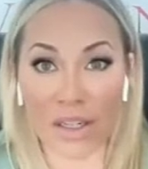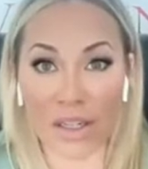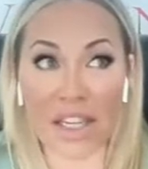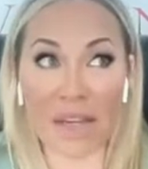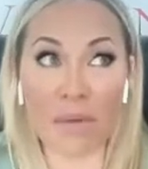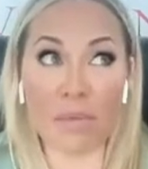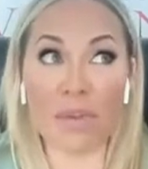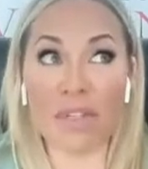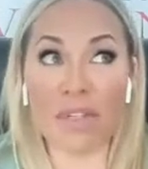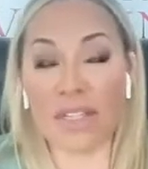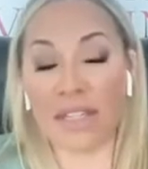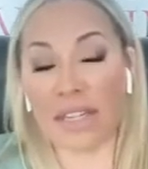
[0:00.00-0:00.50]

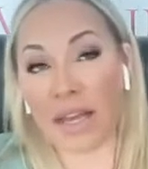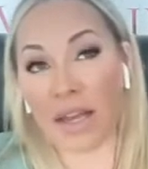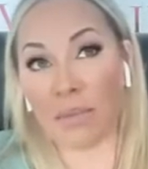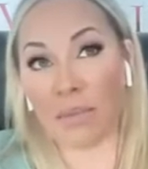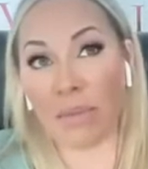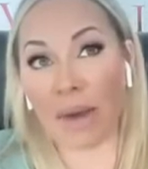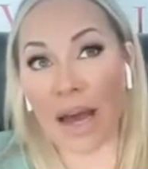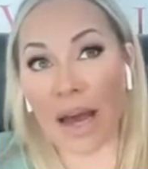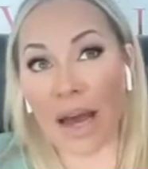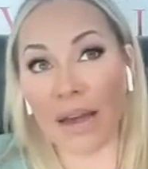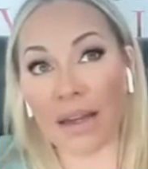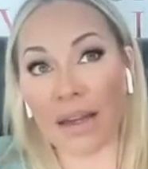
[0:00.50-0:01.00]
He was staying
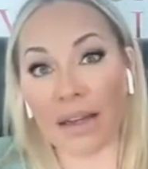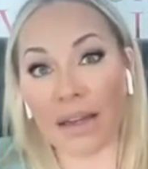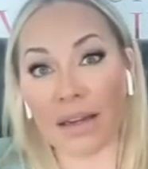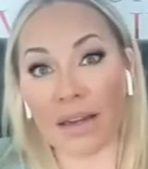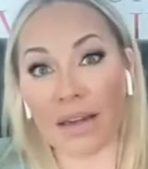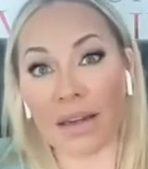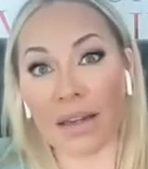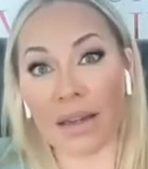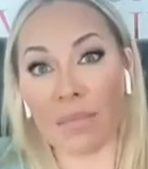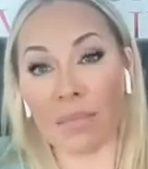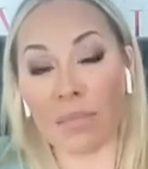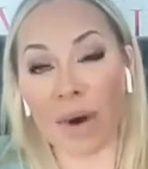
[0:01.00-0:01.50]
back
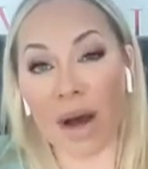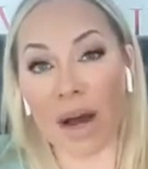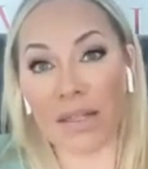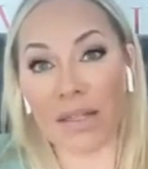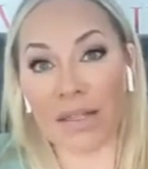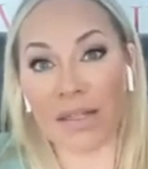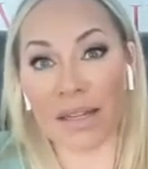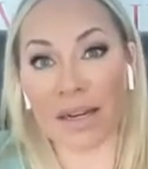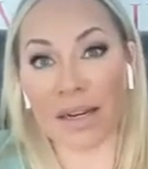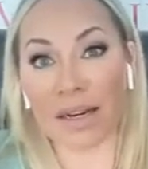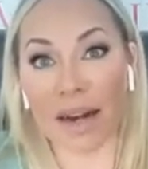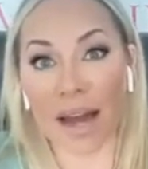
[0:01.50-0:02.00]
in
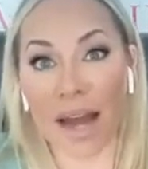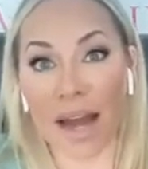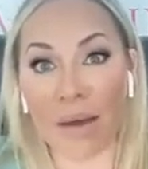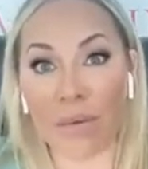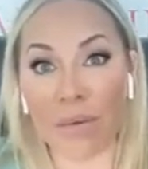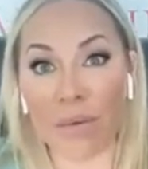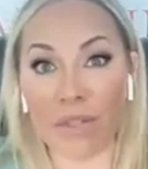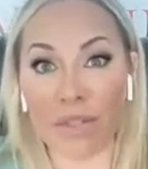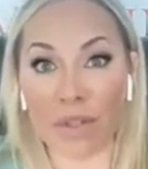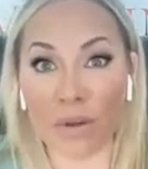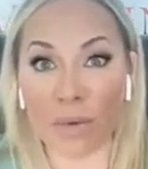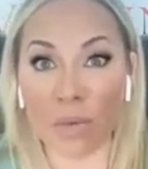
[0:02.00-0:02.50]
Boston, and I
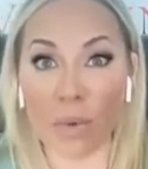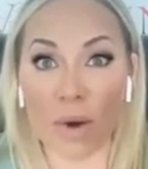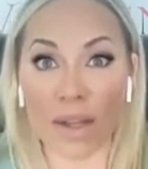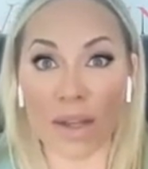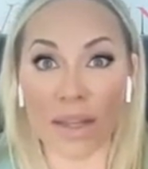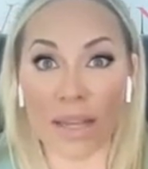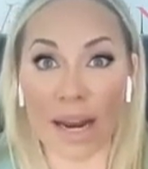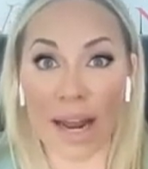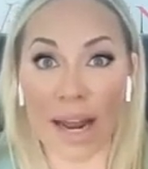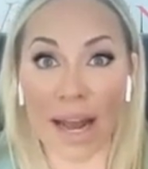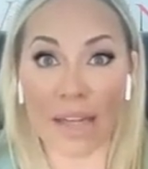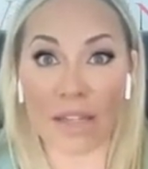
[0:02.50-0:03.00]
was the
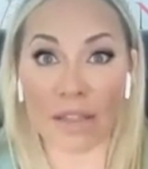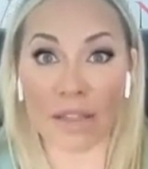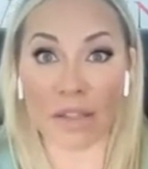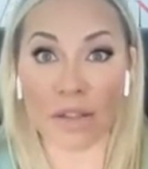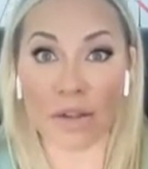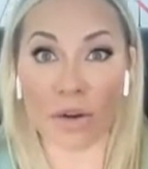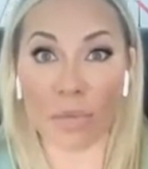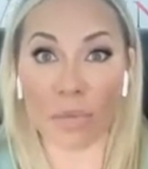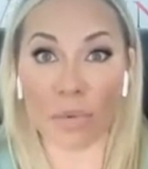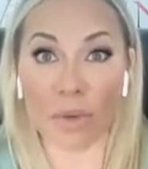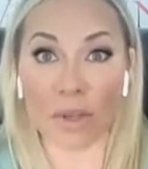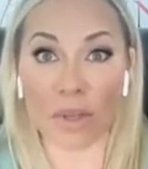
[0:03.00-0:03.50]
one that had to
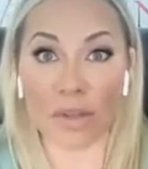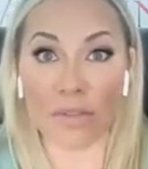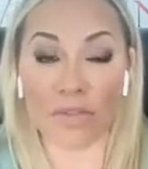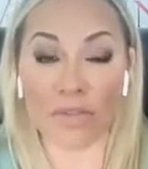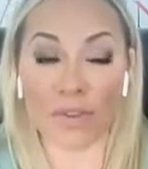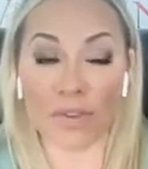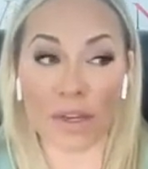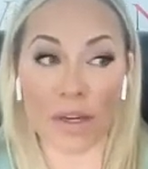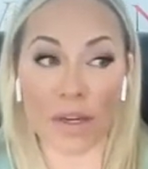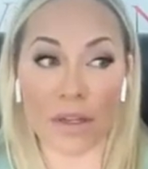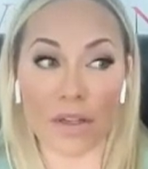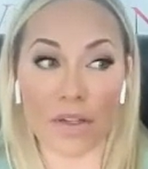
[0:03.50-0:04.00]
go be the
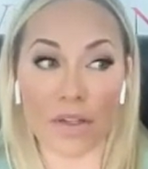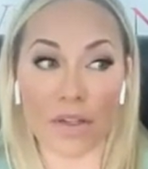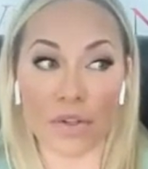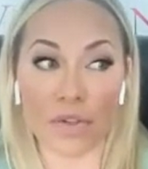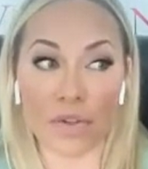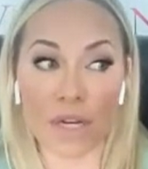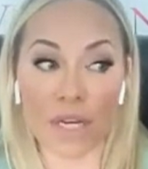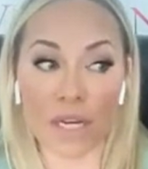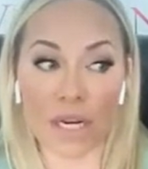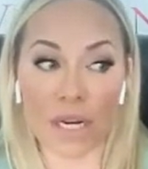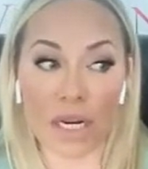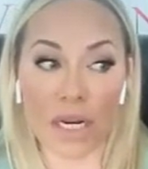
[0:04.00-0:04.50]
feet on the
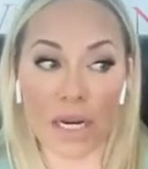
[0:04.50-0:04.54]
street.